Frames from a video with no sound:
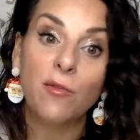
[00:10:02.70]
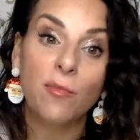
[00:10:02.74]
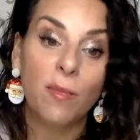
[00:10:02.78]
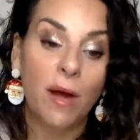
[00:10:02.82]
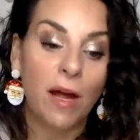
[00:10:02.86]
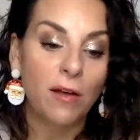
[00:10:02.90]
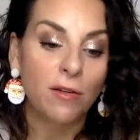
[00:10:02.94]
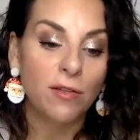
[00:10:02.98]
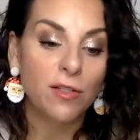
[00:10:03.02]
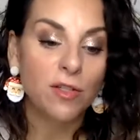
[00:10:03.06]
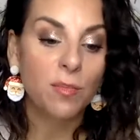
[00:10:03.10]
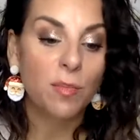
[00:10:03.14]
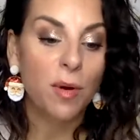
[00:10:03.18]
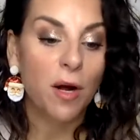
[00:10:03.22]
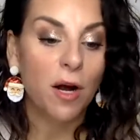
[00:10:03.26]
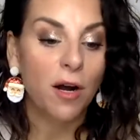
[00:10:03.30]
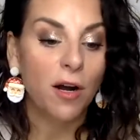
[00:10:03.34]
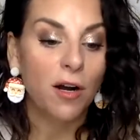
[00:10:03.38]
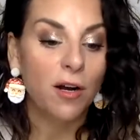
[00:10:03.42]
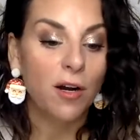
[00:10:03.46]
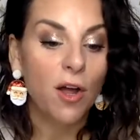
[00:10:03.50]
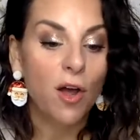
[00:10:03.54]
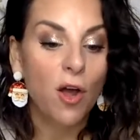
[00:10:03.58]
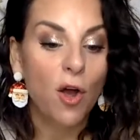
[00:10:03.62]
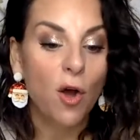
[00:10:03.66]
miles
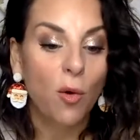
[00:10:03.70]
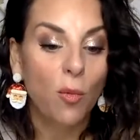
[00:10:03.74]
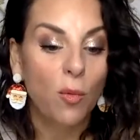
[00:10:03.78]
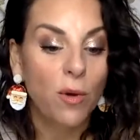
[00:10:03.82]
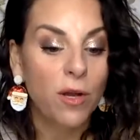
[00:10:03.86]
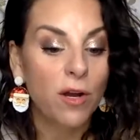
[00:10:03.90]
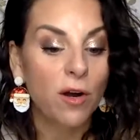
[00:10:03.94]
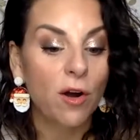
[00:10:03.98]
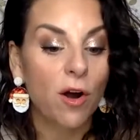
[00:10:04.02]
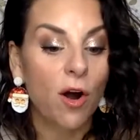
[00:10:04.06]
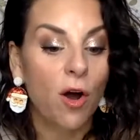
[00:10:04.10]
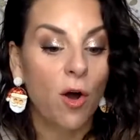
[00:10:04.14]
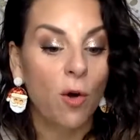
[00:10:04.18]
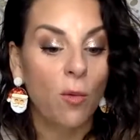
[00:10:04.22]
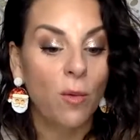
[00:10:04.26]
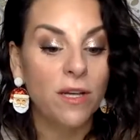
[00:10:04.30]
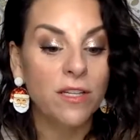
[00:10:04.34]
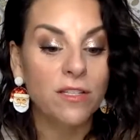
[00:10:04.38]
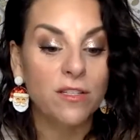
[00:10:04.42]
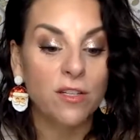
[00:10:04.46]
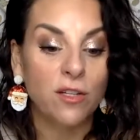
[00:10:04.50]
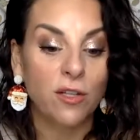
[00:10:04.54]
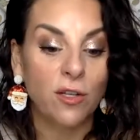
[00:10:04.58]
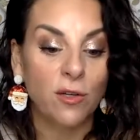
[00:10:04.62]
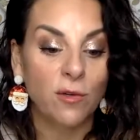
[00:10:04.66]
apart, we are always
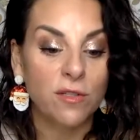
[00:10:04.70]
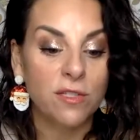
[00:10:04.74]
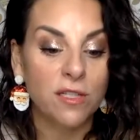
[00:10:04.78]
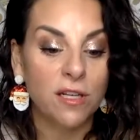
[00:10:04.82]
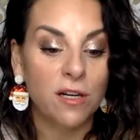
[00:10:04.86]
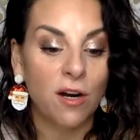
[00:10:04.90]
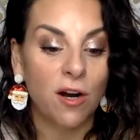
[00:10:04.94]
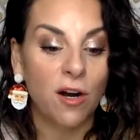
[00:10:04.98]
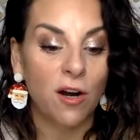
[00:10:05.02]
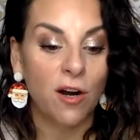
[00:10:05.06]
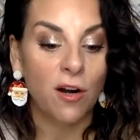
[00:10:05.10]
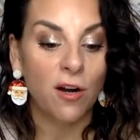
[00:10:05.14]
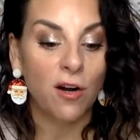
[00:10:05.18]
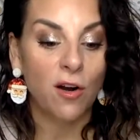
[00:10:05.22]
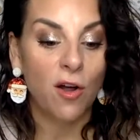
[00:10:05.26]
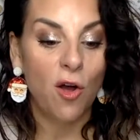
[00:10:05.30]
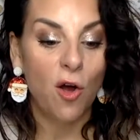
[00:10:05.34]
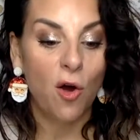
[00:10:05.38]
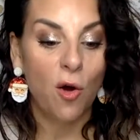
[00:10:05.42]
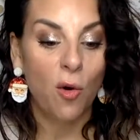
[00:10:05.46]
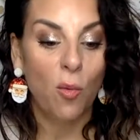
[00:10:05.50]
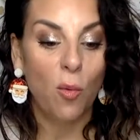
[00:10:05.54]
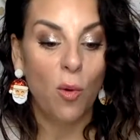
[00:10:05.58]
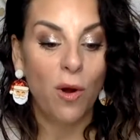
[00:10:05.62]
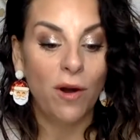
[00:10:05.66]
close at heart.
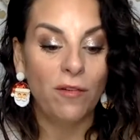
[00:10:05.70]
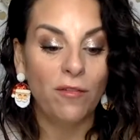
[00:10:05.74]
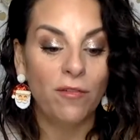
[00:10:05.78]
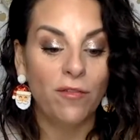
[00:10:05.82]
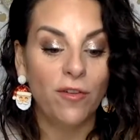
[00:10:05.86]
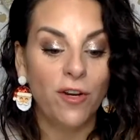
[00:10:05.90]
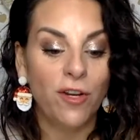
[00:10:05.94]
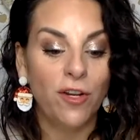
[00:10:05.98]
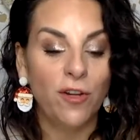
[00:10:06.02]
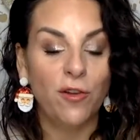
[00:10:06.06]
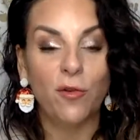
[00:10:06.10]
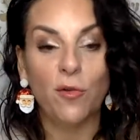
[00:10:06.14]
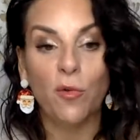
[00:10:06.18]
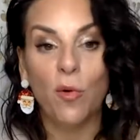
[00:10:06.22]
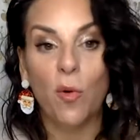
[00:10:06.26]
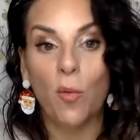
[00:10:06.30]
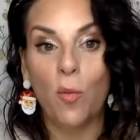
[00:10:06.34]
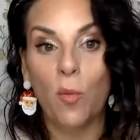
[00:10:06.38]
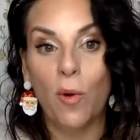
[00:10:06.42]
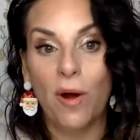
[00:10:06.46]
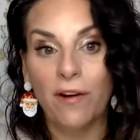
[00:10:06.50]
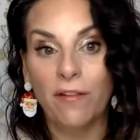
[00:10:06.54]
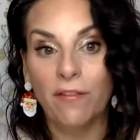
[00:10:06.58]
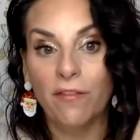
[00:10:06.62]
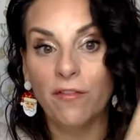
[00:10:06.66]
One for you,
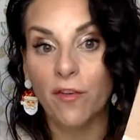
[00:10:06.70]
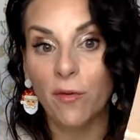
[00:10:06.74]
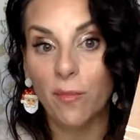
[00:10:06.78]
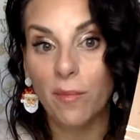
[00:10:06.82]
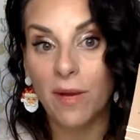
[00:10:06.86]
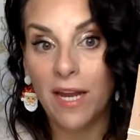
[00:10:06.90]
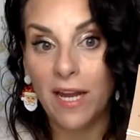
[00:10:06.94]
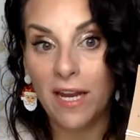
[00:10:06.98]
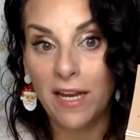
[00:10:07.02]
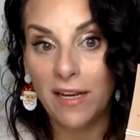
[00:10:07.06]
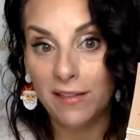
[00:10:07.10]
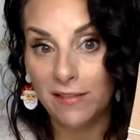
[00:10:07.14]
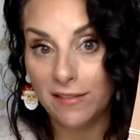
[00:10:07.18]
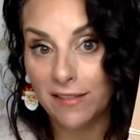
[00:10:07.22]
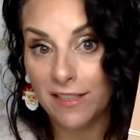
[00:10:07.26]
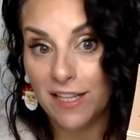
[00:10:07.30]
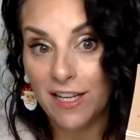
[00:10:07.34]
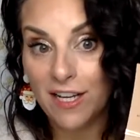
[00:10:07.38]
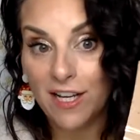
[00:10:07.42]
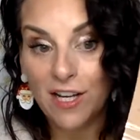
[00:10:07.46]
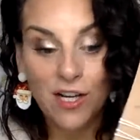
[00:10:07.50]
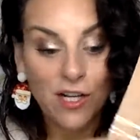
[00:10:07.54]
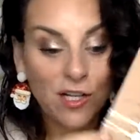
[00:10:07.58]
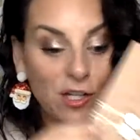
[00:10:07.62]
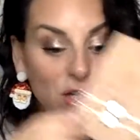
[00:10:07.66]
one for me.
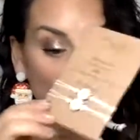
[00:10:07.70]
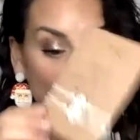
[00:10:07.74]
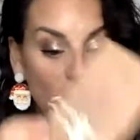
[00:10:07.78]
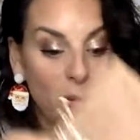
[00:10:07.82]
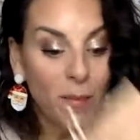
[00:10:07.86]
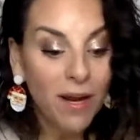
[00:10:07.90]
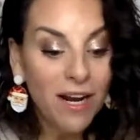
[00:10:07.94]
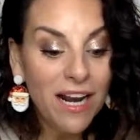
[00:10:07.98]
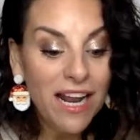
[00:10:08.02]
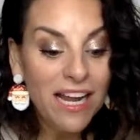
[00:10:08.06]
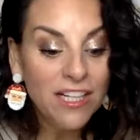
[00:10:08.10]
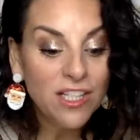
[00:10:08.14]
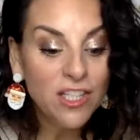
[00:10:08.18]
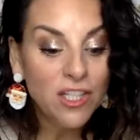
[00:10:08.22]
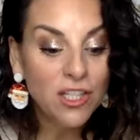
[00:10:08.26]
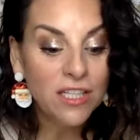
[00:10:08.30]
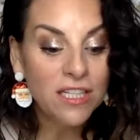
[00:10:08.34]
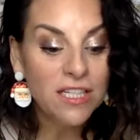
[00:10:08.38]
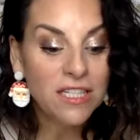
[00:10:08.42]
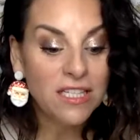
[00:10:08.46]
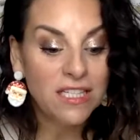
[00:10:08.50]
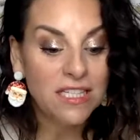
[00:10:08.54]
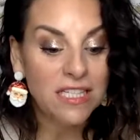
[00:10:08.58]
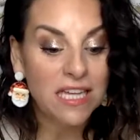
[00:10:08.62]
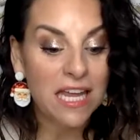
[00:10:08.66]
So I might actually
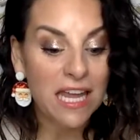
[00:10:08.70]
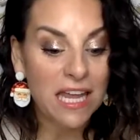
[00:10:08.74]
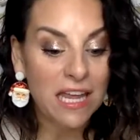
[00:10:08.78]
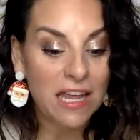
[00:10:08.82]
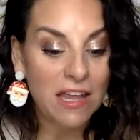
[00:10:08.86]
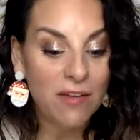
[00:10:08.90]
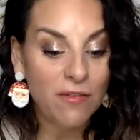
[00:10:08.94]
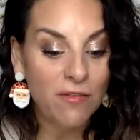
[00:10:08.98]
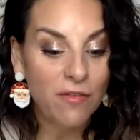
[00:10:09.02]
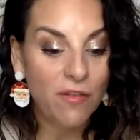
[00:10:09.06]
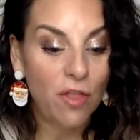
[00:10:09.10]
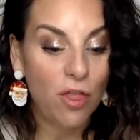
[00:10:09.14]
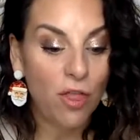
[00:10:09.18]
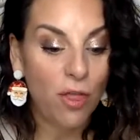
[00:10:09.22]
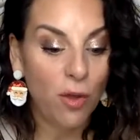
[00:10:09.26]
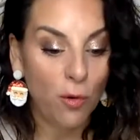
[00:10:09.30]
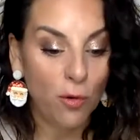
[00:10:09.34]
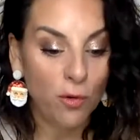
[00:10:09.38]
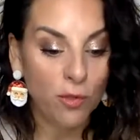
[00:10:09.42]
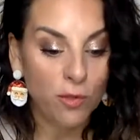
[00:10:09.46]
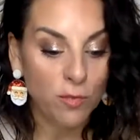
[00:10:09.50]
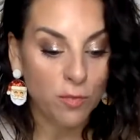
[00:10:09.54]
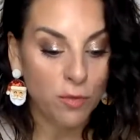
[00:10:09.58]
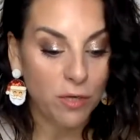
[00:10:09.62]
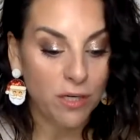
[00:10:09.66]
save
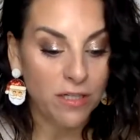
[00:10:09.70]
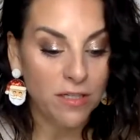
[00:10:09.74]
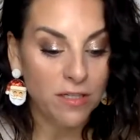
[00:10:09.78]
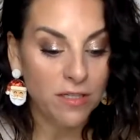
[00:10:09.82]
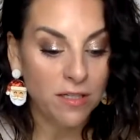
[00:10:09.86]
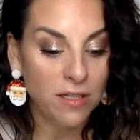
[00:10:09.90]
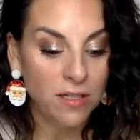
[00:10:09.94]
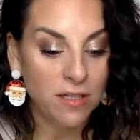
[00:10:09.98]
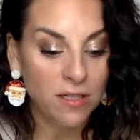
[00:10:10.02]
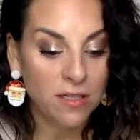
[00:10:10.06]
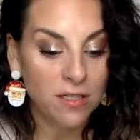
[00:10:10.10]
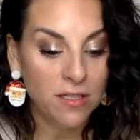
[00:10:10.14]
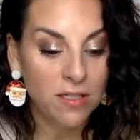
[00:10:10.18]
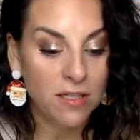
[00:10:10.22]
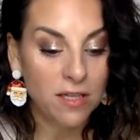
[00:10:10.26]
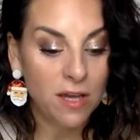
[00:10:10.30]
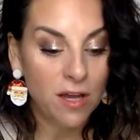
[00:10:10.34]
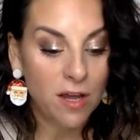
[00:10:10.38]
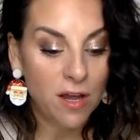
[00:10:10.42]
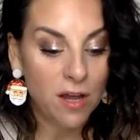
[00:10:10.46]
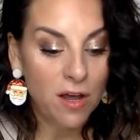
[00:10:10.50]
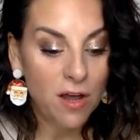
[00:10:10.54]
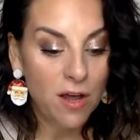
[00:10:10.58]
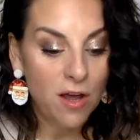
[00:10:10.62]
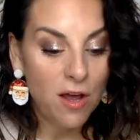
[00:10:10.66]
those bracelets
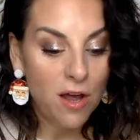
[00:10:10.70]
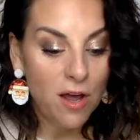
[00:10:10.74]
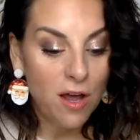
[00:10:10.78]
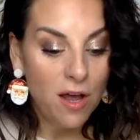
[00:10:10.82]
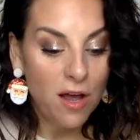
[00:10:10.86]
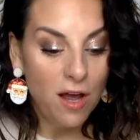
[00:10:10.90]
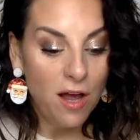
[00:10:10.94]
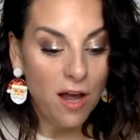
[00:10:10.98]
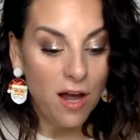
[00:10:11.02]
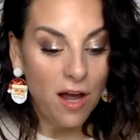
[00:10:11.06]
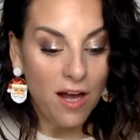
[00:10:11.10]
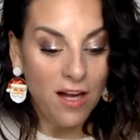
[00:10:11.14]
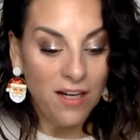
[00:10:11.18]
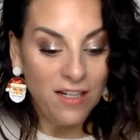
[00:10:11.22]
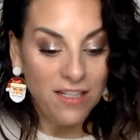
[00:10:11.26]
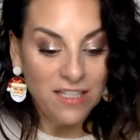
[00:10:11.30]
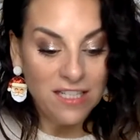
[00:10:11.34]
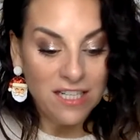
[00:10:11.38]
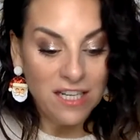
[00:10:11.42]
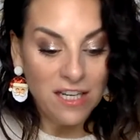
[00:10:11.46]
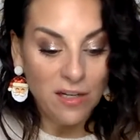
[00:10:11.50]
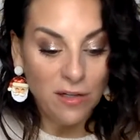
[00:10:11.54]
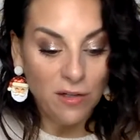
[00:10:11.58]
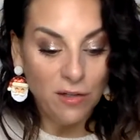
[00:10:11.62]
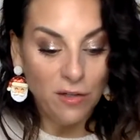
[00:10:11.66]

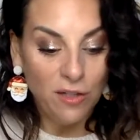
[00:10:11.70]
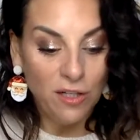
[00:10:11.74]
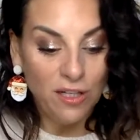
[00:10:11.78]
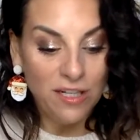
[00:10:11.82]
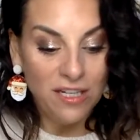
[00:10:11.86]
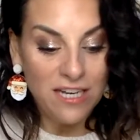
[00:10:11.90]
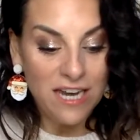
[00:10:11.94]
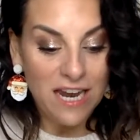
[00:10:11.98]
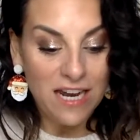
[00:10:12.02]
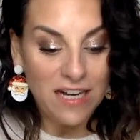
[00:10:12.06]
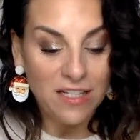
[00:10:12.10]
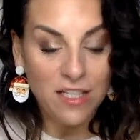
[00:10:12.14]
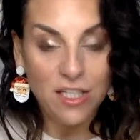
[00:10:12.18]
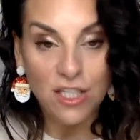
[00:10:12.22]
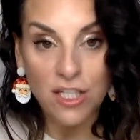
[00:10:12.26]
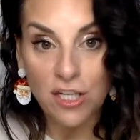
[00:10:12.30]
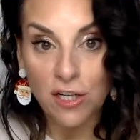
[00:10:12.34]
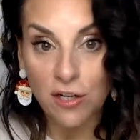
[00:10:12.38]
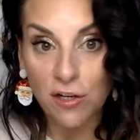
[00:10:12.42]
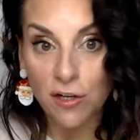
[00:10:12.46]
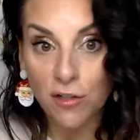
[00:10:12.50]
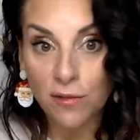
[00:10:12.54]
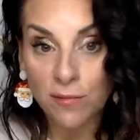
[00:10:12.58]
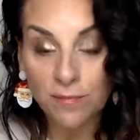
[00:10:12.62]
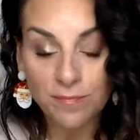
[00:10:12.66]
until next
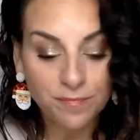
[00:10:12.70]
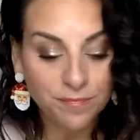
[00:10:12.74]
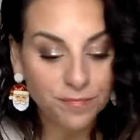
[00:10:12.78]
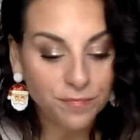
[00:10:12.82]
year